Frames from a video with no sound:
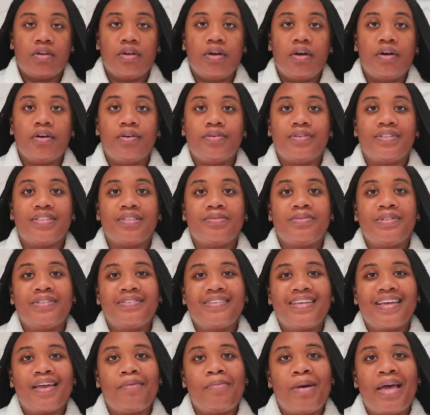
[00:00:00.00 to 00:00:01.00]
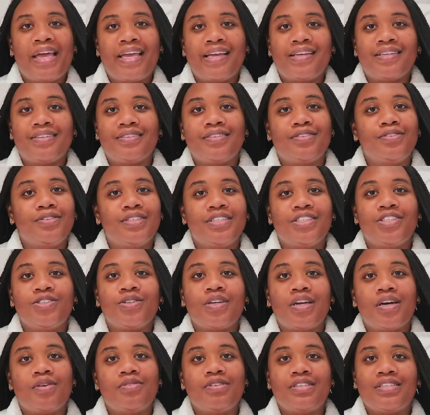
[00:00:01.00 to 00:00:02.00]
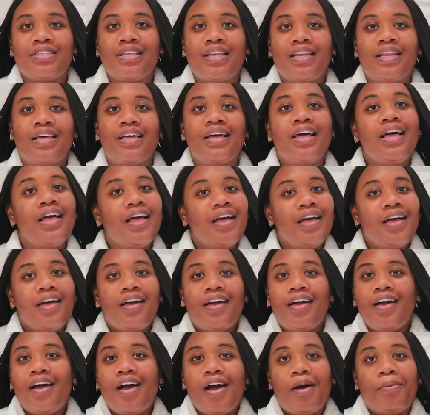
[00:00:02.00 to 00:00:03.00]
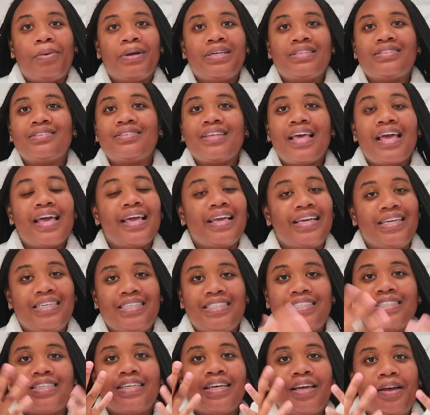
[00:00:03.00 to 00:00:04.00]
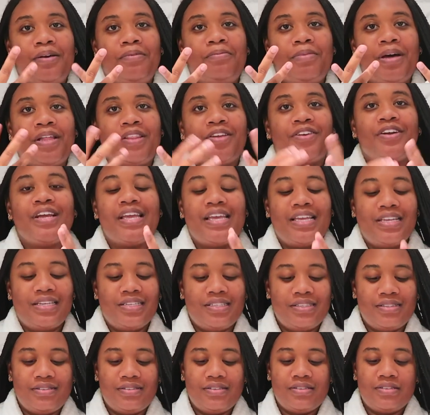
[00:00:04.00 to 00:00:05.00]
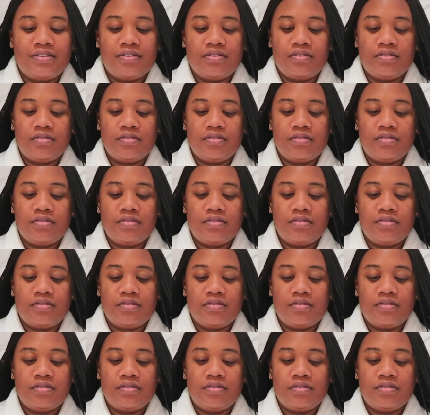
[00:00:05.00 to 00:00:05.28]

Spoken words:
Oh, and sometimes I get my hands too, because you can always tell a person's age by their hands.